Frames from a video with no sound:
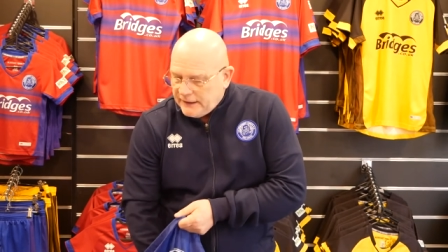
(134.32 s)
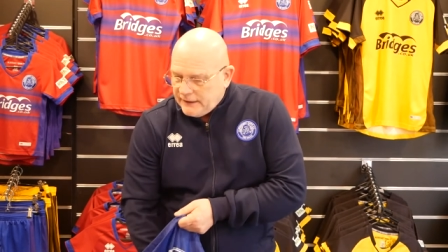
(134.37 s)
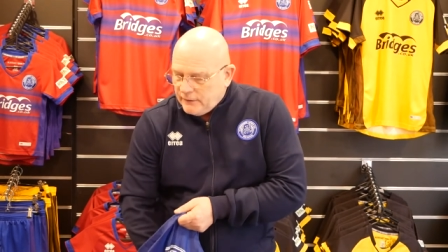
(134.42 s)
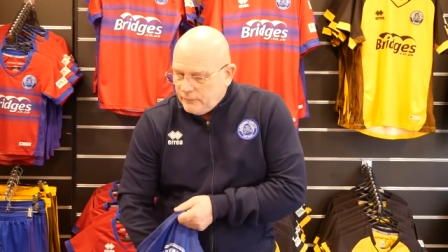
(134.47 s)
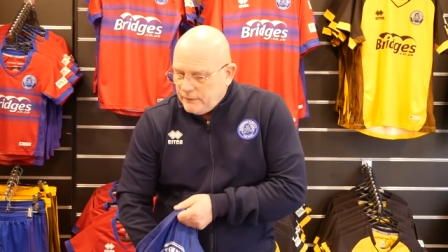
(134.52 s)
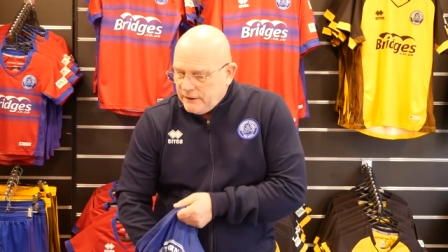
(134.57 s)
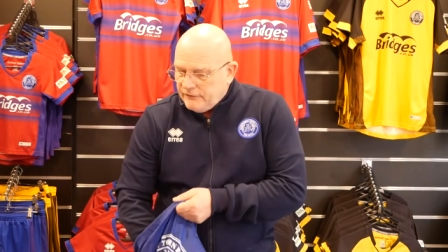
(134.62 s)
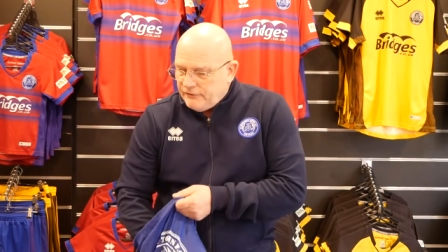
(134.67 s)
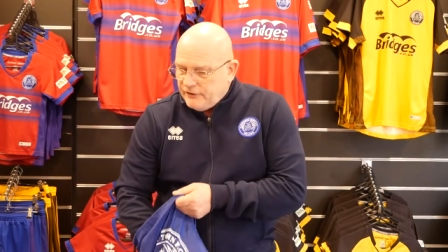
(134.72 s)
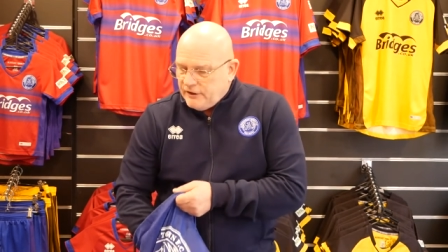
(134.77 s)
The
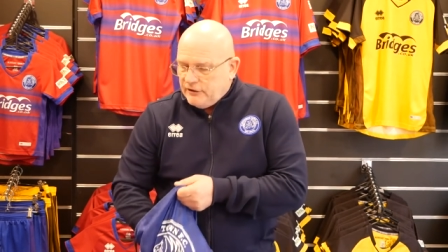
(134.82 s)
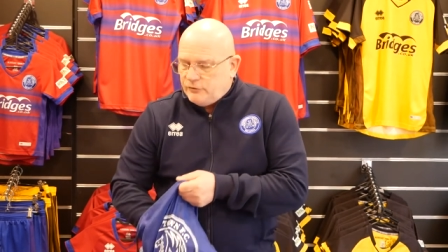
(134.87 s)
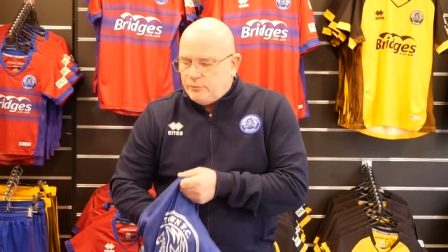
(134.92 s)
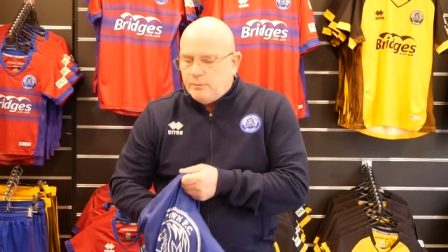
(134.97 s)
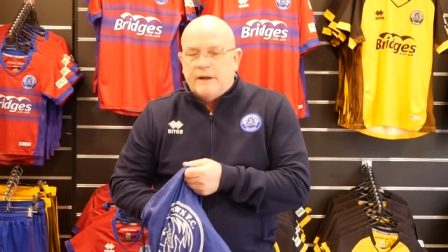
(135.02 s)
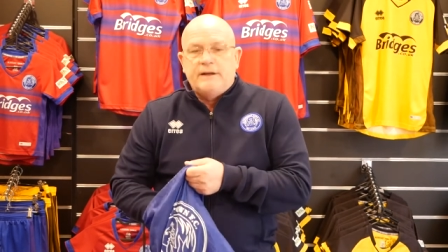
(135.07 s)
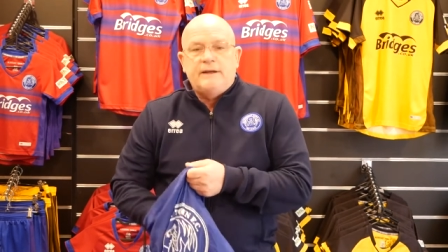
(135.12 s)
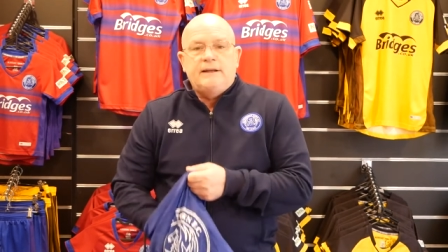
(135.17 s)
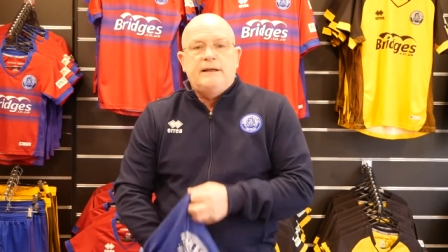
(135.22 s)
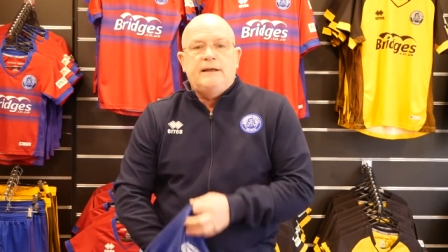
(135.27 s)
winner for this
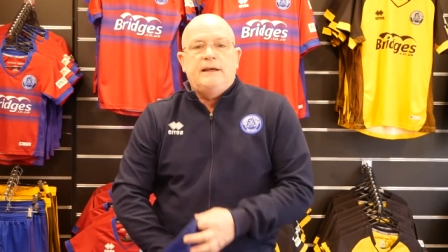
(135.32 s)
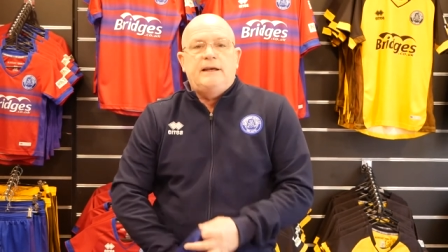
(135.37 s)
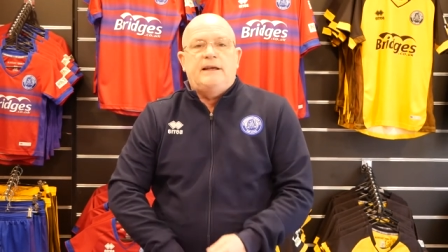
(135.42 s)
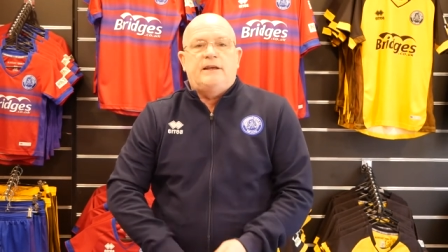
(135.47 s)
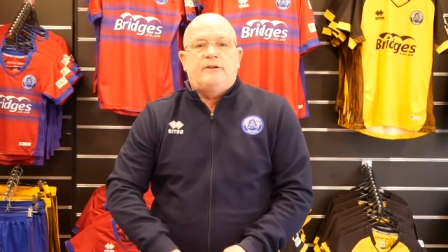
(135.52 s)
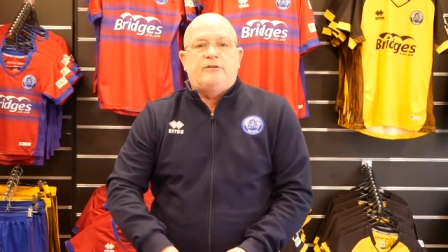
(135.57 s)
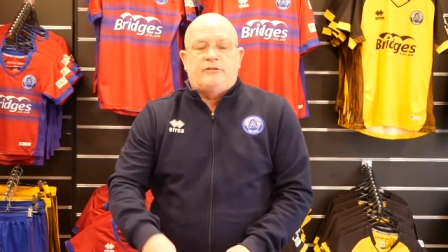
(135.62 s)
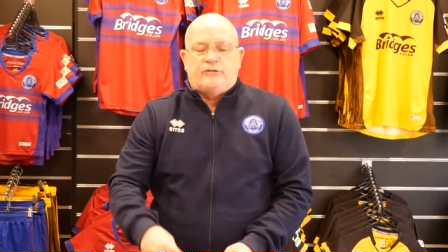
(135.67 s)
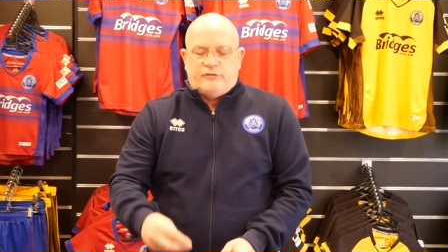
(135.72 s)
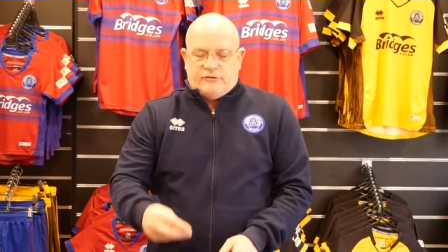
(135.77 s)
one
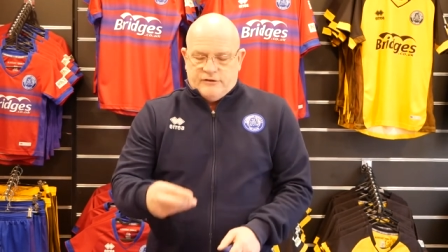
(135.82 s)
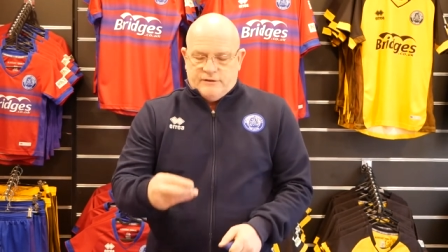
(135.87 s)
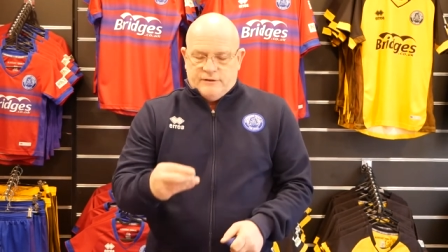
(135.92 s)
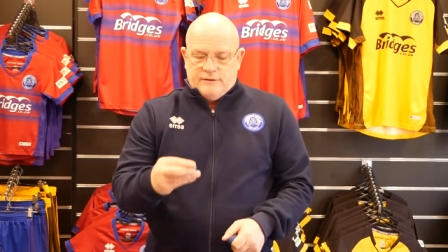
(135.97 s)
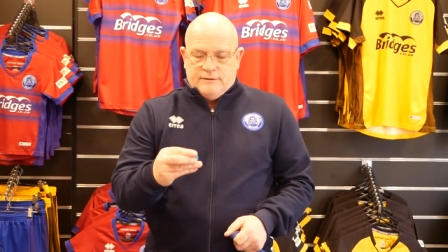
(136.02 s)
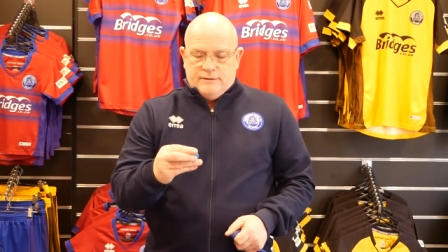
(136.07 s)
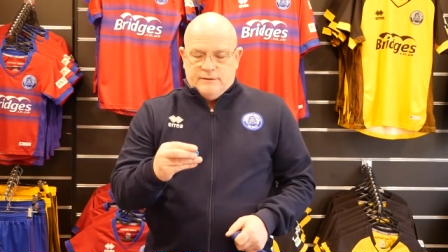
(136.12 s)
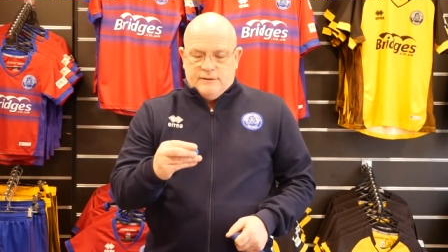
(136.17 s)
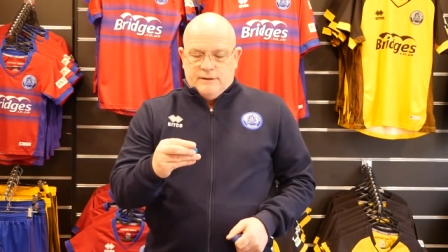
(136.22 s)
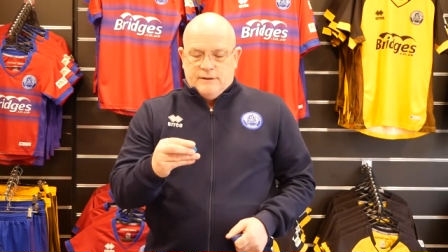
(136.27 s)
is
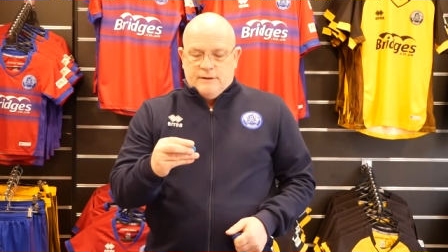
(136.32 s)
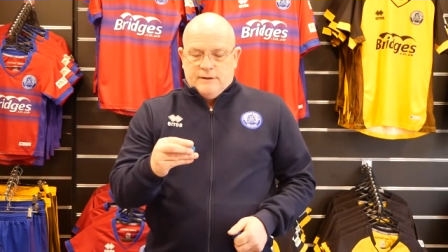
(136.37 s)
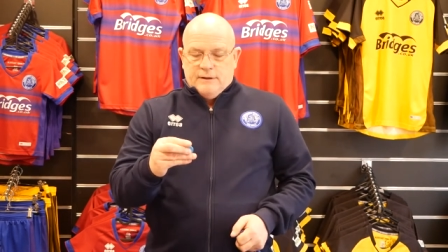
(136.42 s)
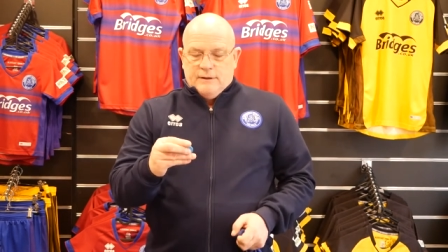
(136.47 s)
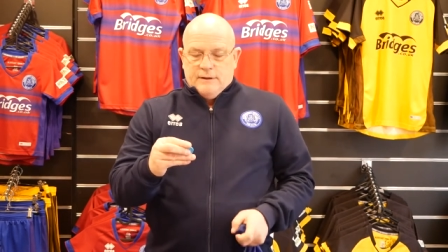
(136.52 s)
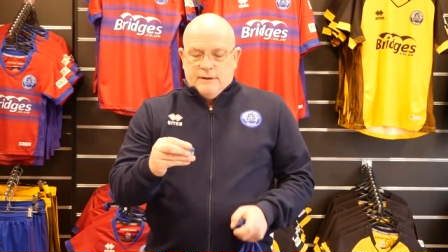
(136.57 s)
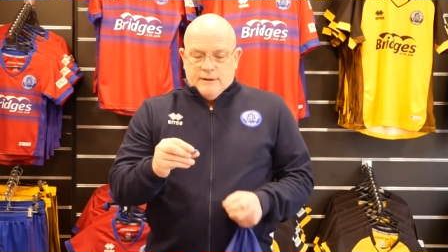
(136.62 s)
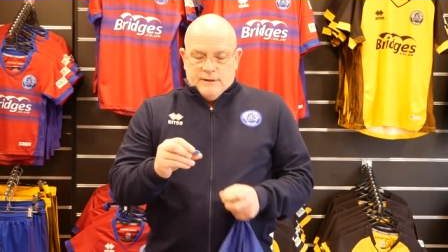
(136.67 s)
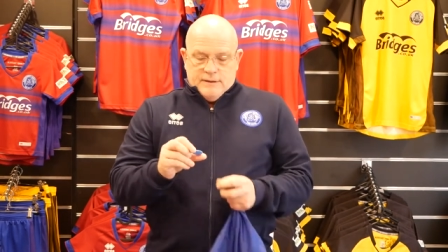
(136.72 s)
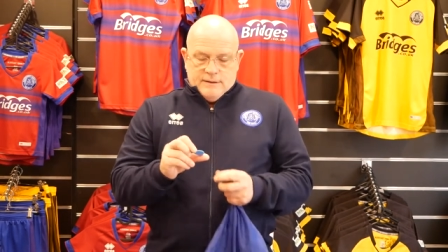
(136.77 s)

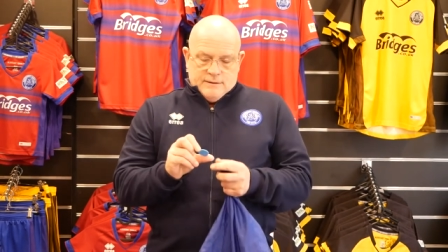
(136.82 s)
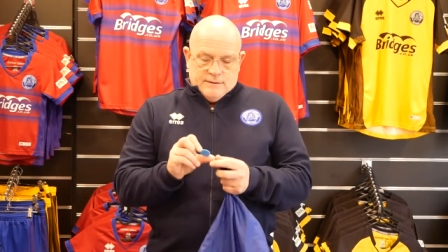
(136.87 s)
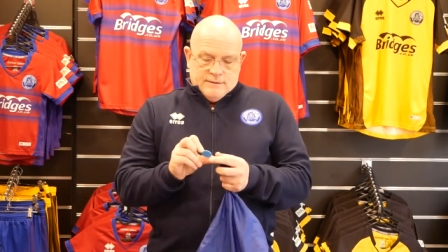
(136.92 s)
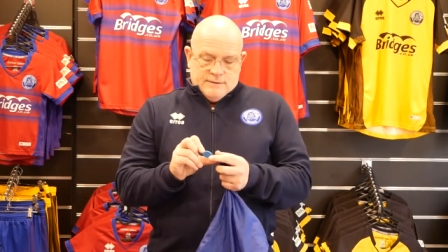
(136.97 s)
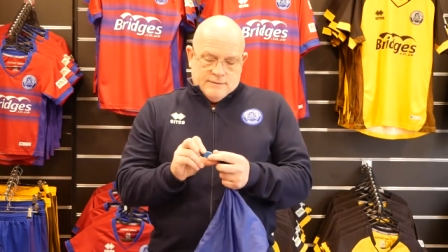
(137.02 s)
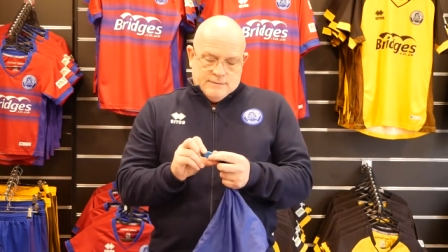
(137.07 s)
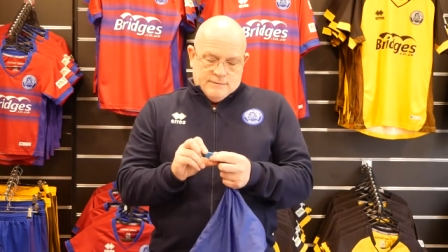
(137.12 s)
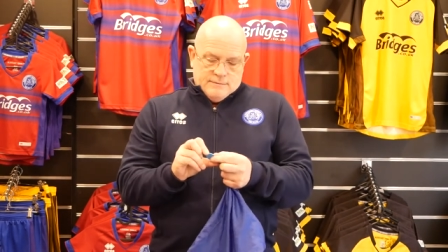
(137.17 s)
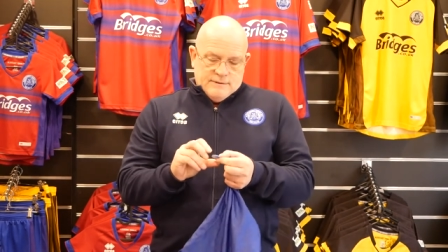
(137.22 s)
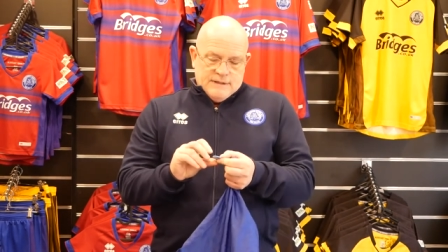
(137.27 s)

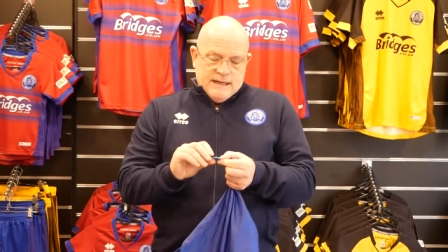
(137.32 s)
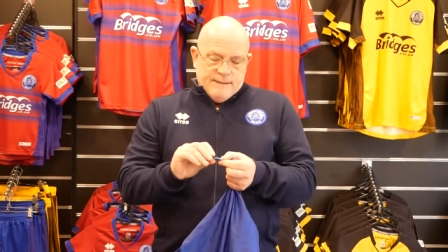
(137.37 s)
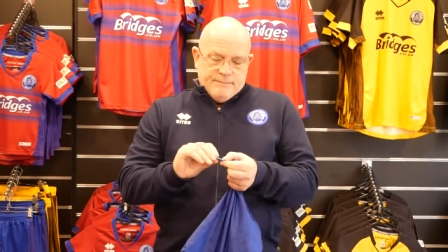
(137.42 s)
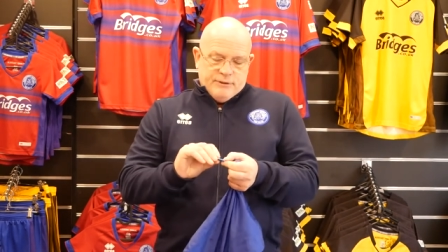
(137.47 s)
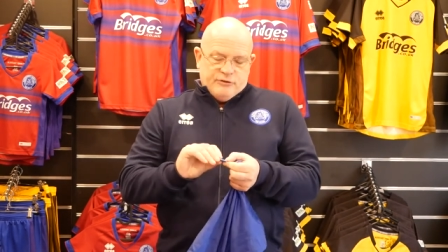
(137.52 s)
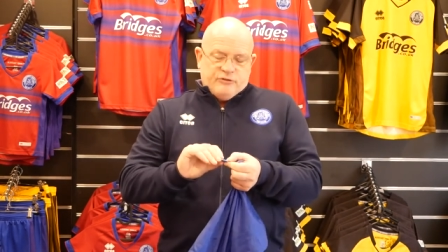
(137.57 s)
number